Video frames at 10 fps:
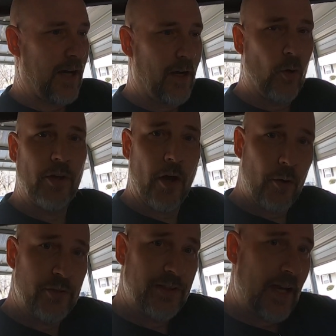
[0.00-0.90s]
I hold the
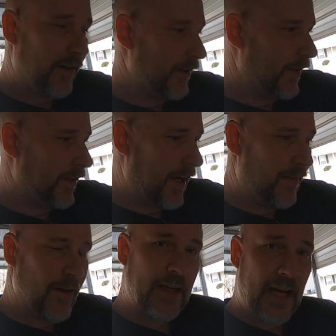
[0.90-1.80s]
hose down in there
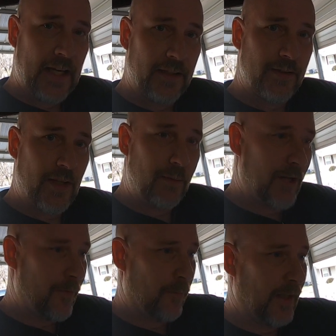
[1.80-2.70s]
and the can at the same
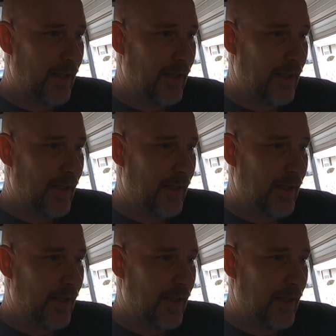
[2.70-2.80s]
time with my